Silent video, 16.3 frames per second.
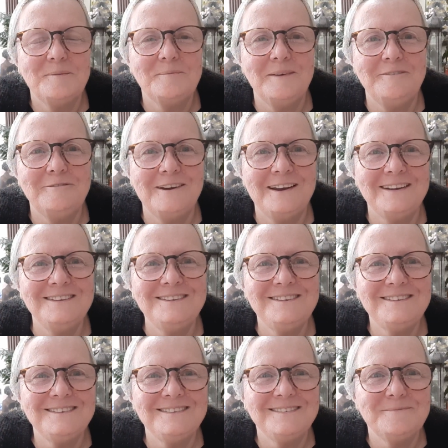my
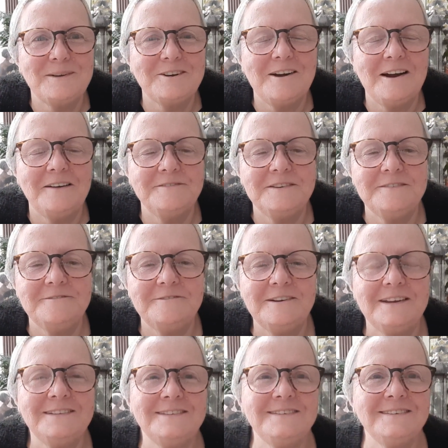friends, my crafting
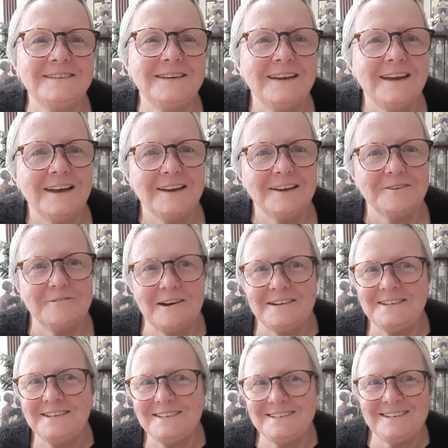friends.
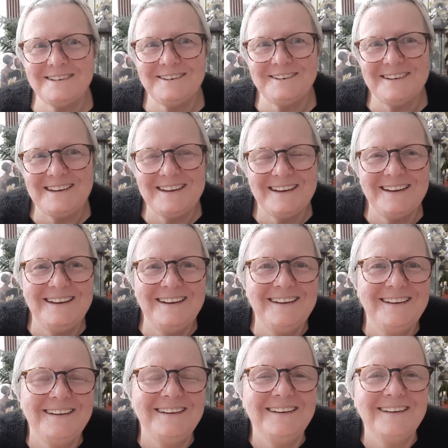Great to see you here.
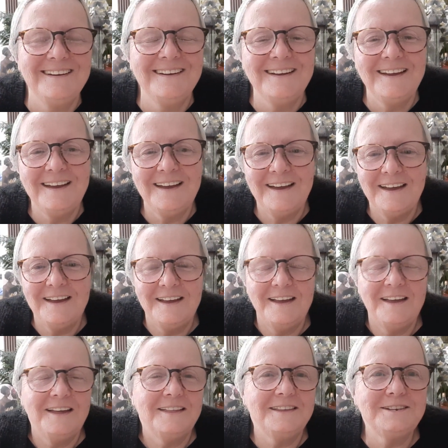
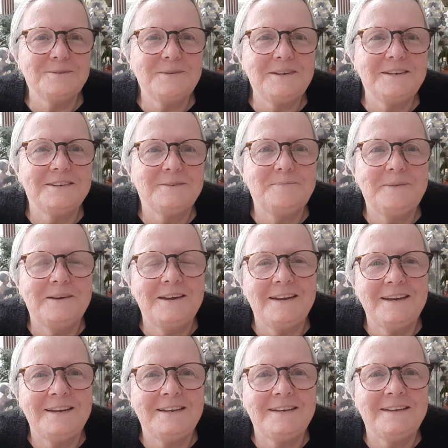This week has
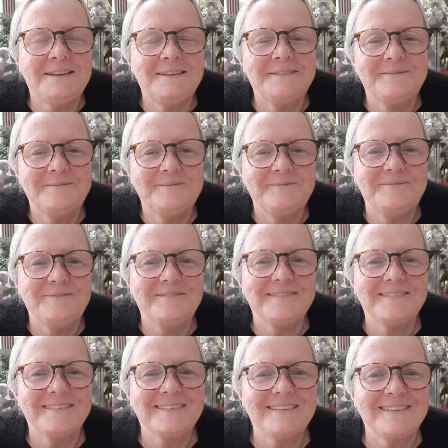been
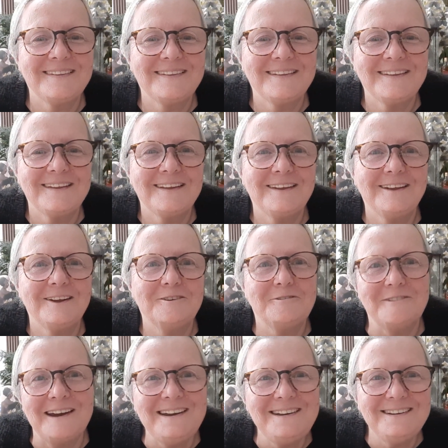
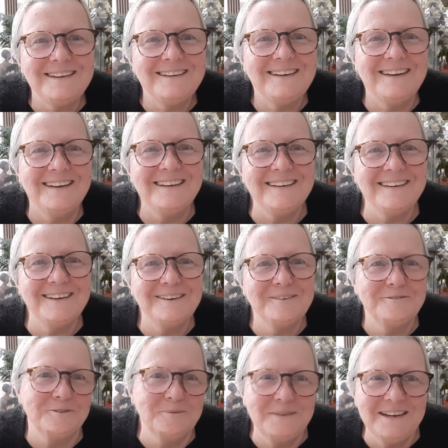great
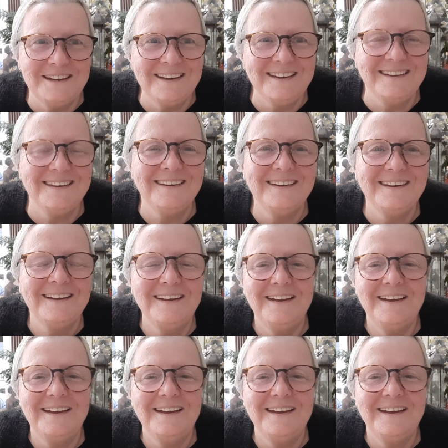for me.